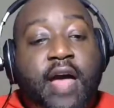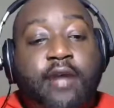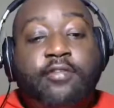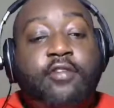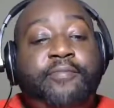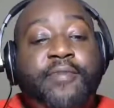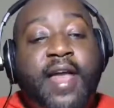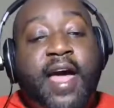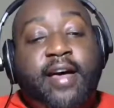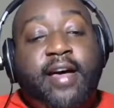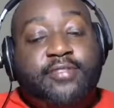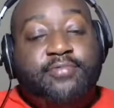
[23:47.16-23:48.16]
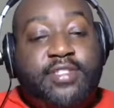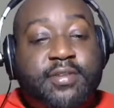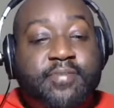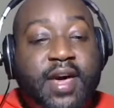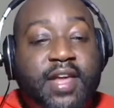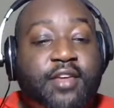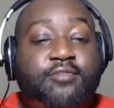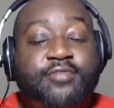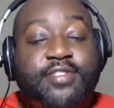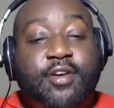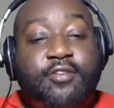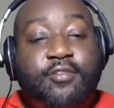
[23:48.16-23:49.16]
I grew up in a house with somebody who
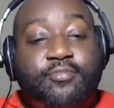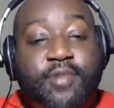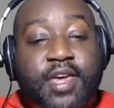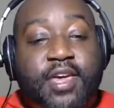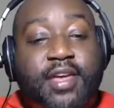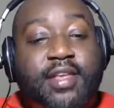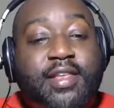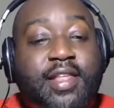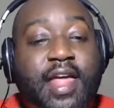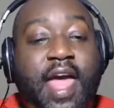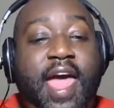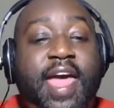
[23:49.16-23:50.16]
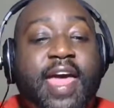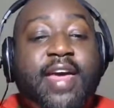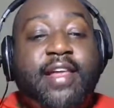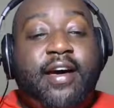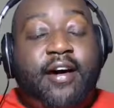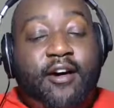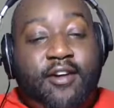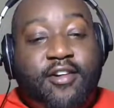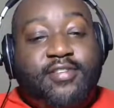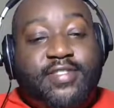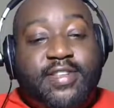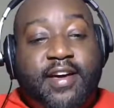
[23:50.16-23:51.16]
sold weed and
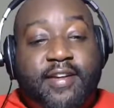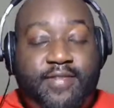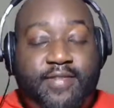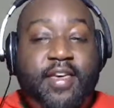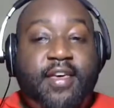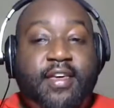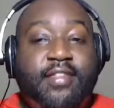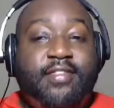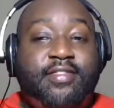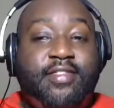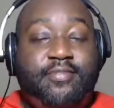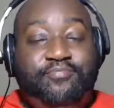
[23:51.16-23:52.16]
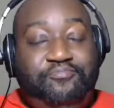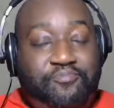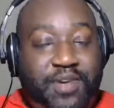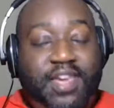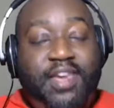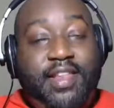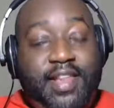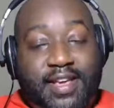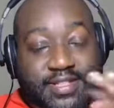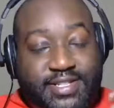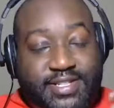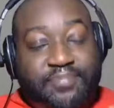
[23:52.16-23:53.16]
harder stuff. The weed
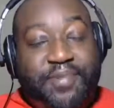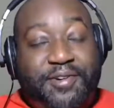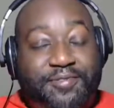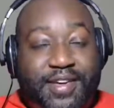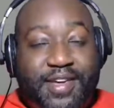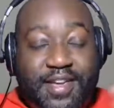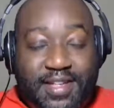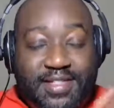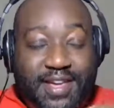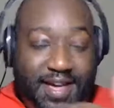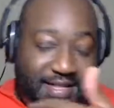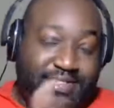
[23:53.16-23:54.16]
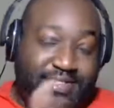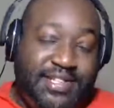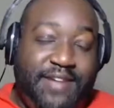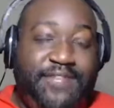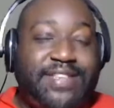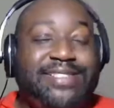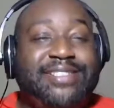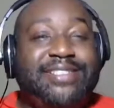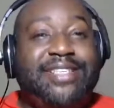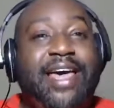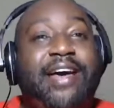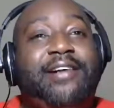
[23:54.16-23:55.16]
is to smoke. The other stuff is to
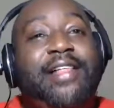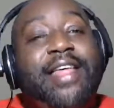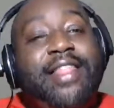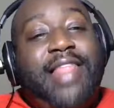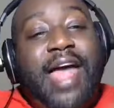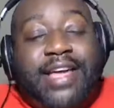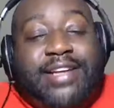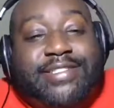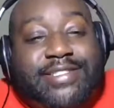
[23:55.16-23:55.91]
sell. Like